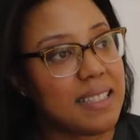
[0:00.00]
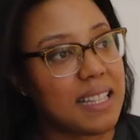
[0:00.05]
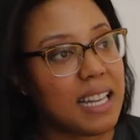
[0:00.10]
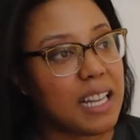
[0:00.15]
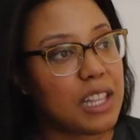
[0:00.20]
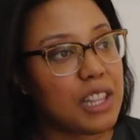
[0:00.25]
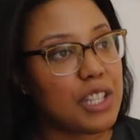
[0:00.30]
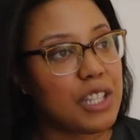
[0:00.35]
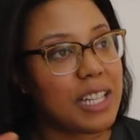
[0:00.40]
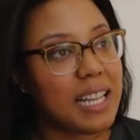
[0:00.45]
thing
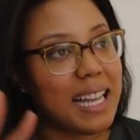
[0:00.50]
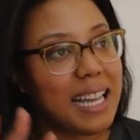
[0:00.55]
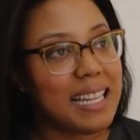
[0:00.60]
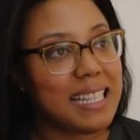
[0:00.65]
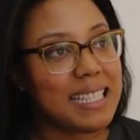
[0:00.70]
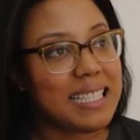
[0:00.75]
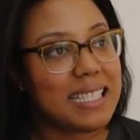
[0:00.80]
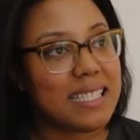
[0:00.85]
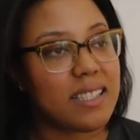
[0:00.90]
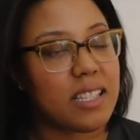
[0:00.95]
I look
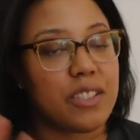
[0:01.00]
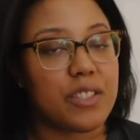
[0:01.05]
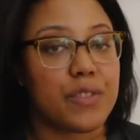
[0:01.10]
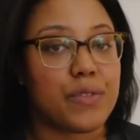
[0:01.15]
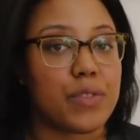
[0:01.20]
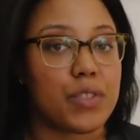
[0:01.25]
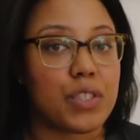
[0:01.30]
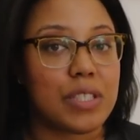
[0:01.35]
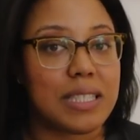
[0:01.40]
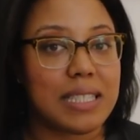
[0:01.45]
at is a
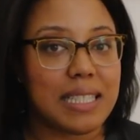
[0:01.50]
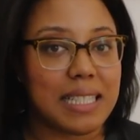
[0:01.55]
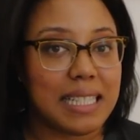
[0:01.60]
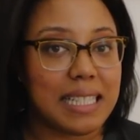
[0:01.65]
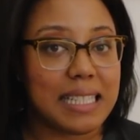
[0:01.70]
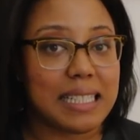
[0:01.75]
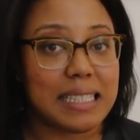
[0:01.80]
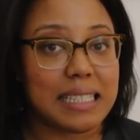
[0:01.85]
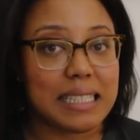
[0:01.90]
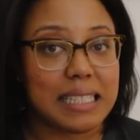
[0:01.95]
diversity
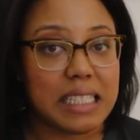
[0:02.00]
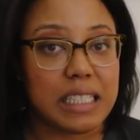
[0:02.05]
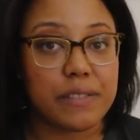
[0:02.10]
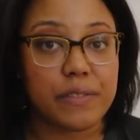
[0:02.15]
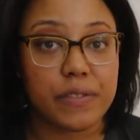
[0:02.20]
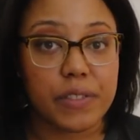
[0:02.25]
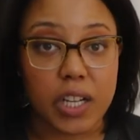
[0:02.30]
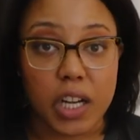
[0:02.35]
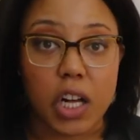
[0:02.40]
in leaf